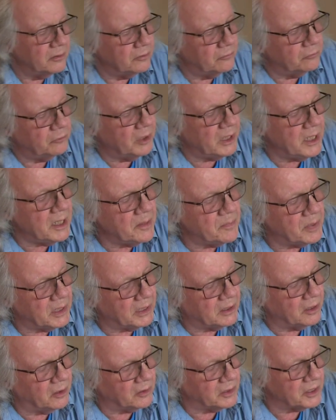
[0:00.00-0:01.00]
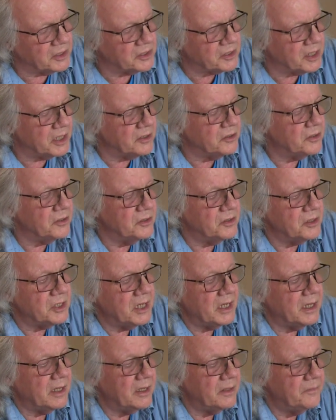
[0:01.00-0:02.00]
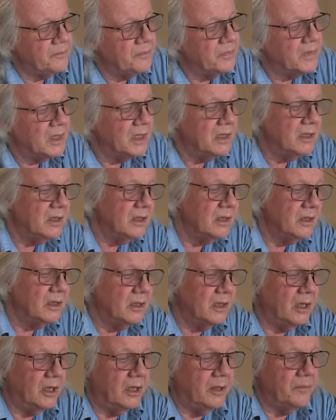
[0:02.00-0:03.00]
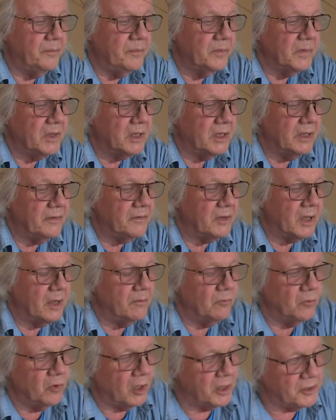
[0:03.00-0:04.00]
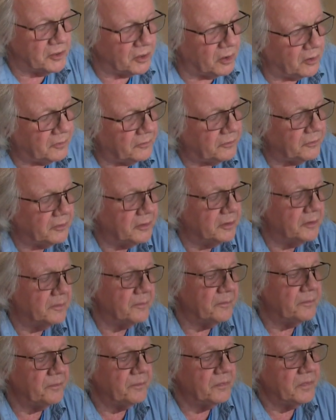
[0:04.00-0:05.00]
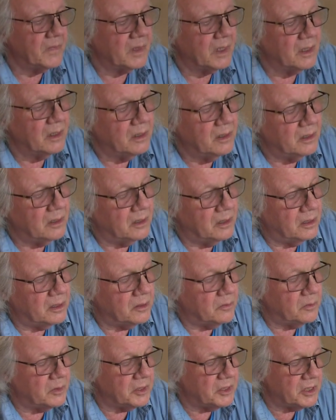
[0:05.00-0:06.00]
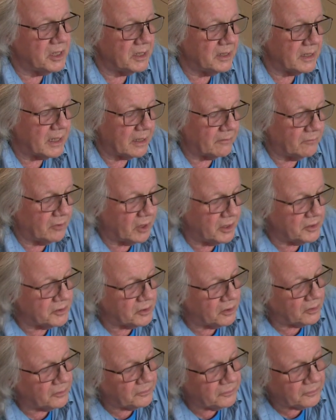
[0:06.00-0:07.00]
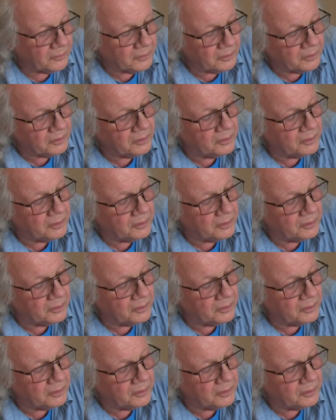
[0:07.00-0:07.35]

really big long extensions here. Going to have to come right off. I don't want to take that right off.